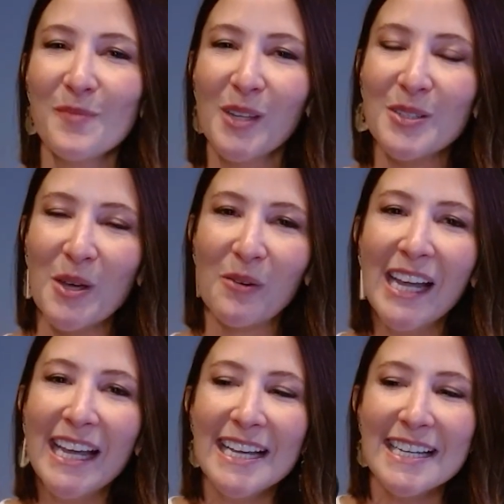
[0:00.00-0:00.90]
So
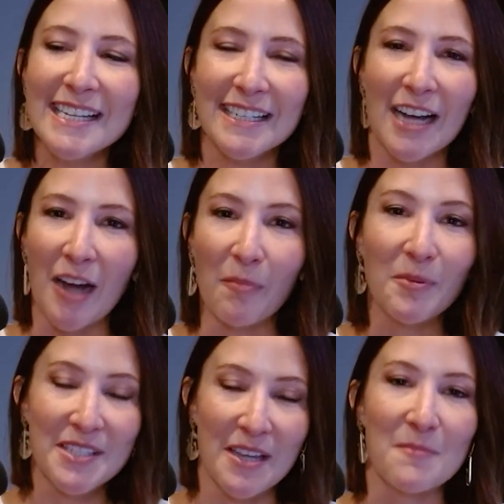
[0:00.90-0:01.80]
a
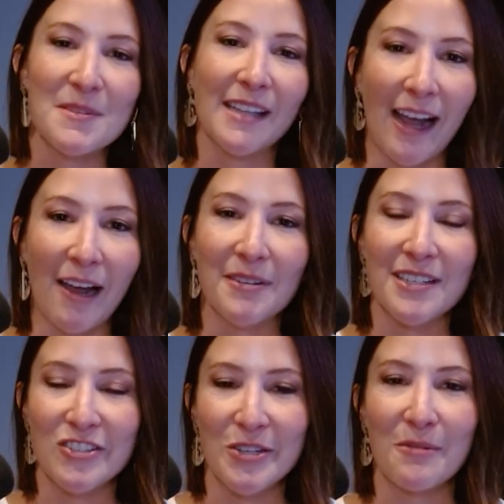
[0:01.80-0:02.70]
couple tips that I want
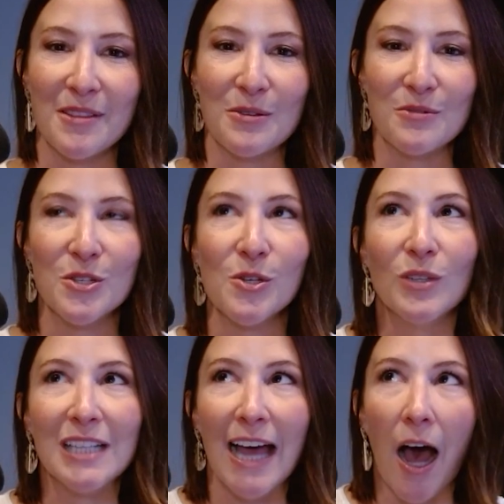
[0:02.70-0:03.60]
to share you to
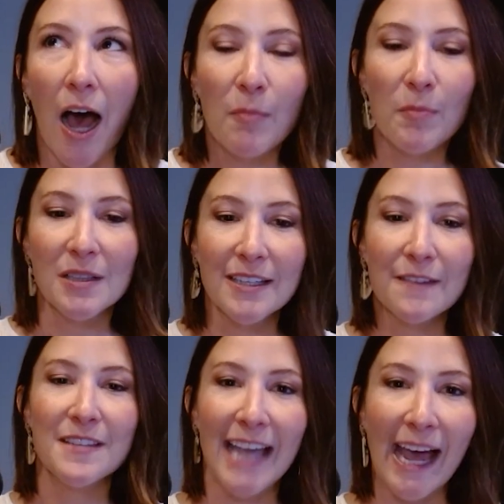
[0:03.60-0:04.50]

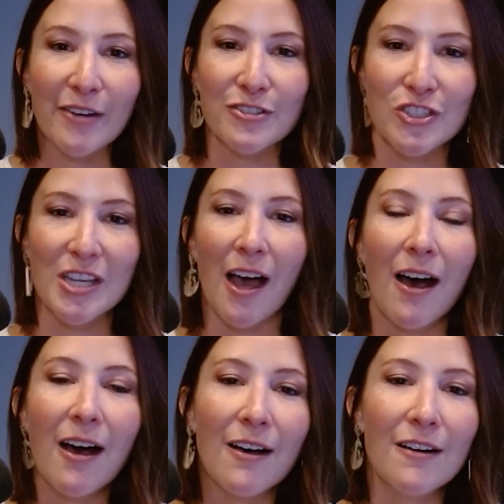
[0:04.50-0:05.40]
uplift the energy
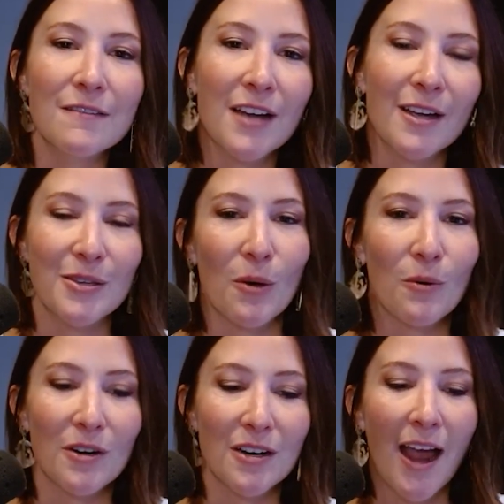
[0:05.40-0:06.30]
of
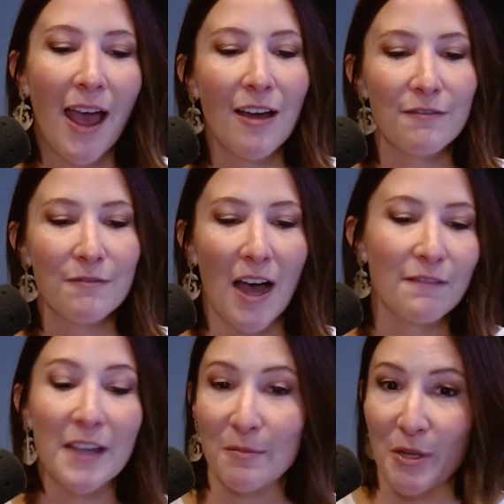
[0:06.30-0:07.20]
your
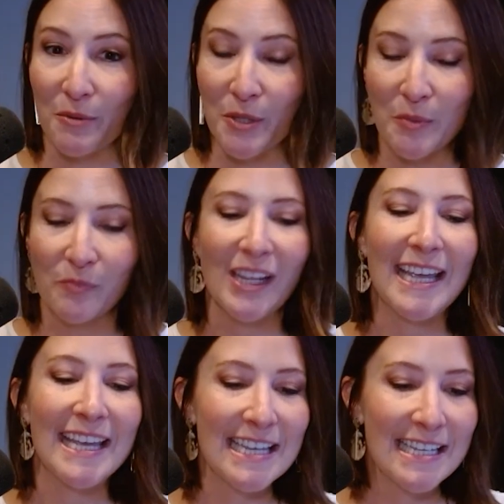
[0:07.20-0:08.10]
family room
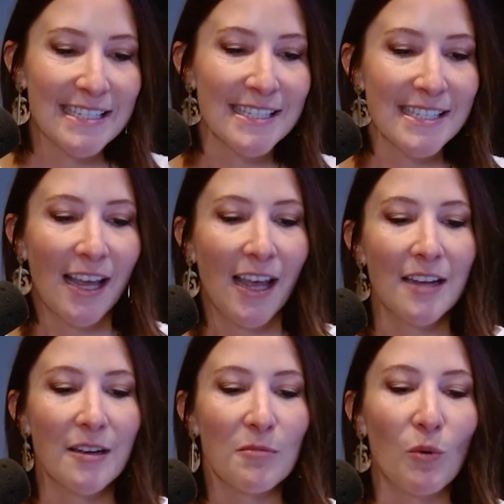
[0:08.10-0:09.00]
is,
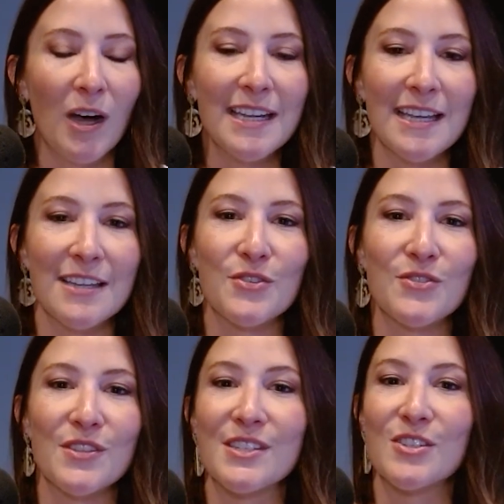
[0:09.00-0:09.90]
number 1 is
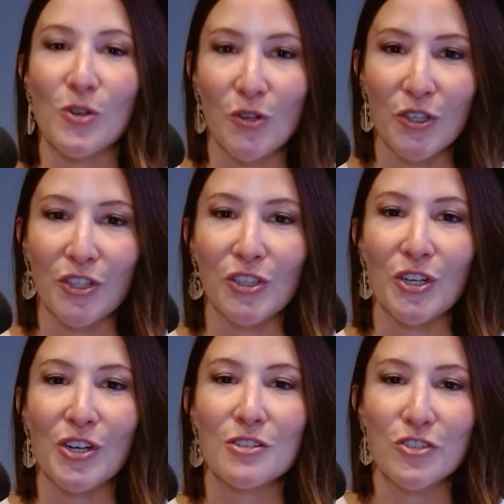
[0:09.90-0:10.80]
the
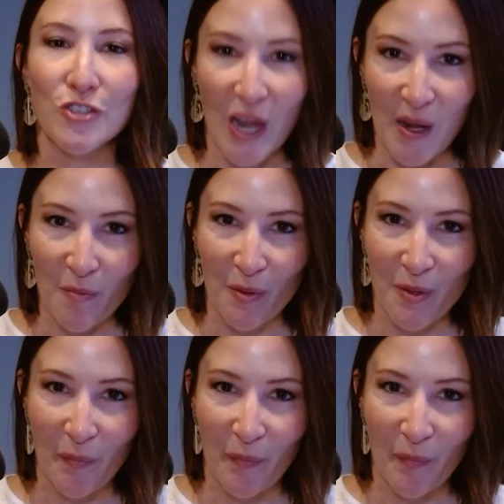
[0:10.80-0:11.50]
circular shape.